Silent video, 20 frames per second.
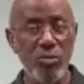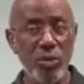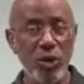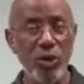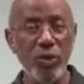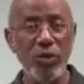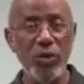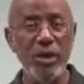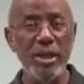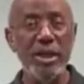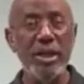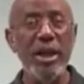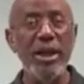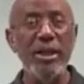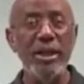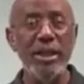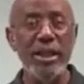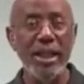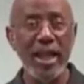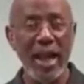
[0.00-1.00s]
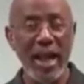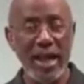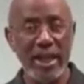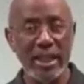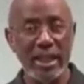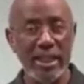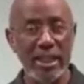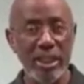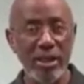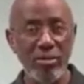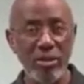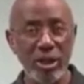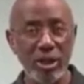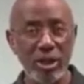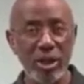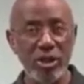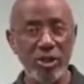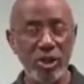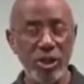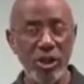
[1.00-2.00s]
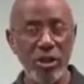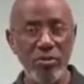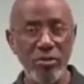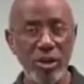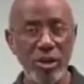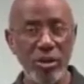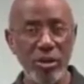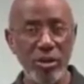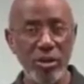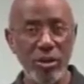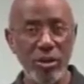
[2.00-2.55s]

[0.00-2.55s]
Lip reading: moving the academic achievement